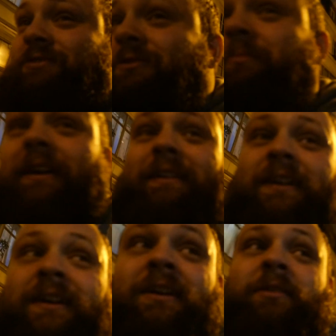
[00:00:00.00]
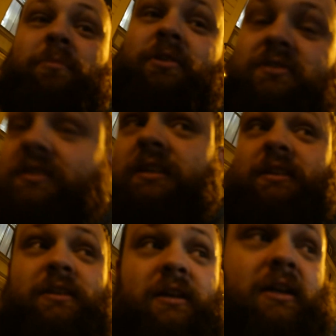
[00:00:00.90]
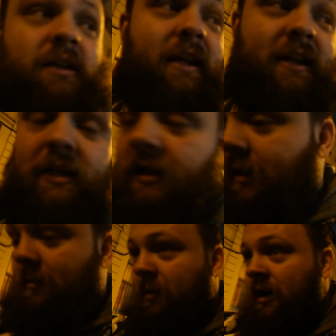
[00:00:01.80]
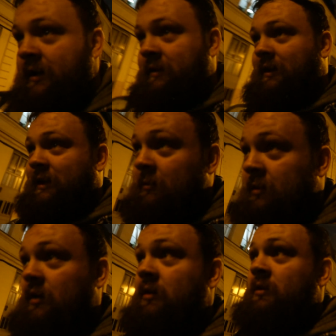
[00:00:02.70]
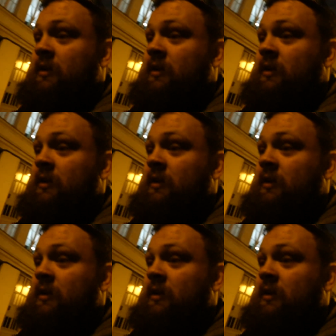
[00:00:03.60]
so bad because the lady behind the counter